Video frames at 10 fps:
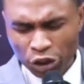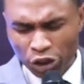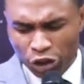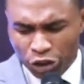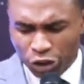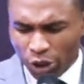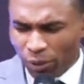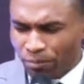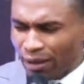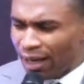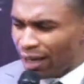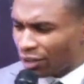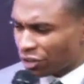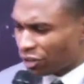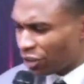your
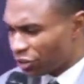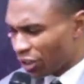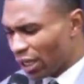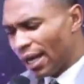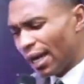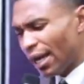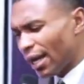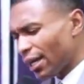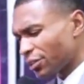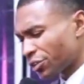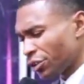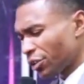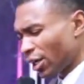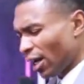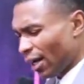best is yet to
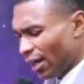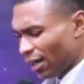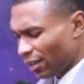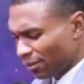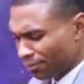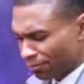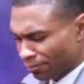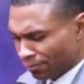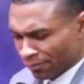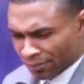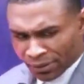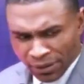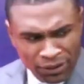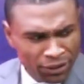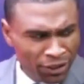come.
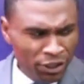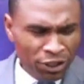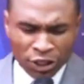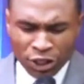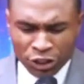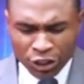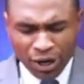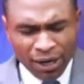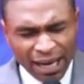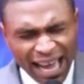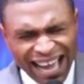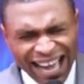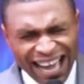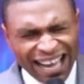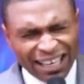Your
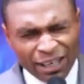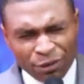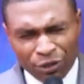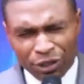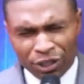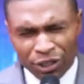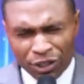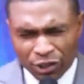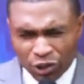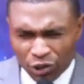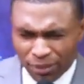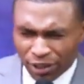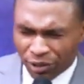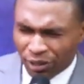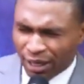ladder will be
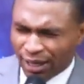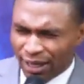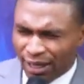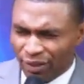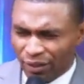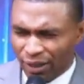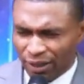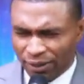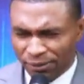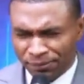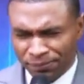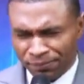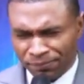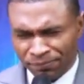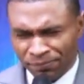greater.
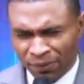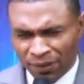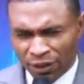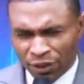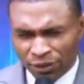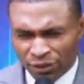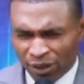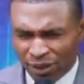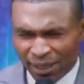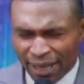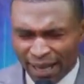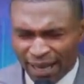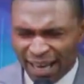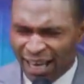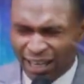Your
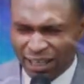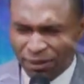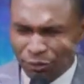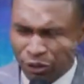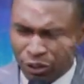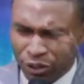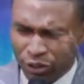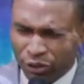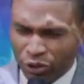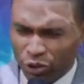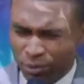ladder will be